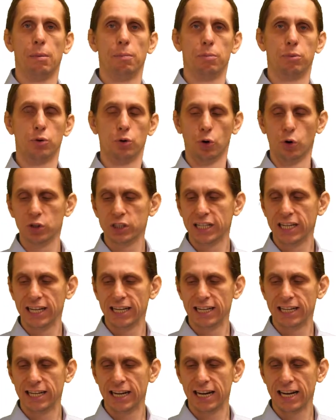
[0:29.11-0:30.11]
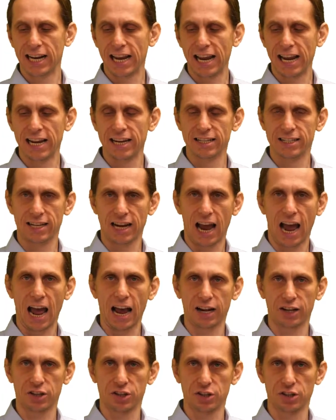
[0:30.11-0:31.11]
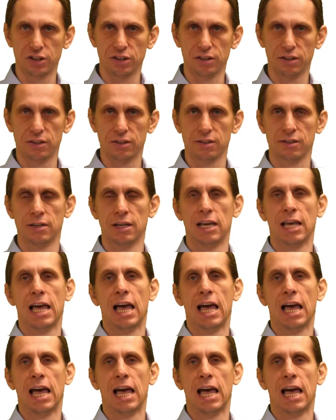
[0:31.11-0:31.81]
protein-DNA interactions,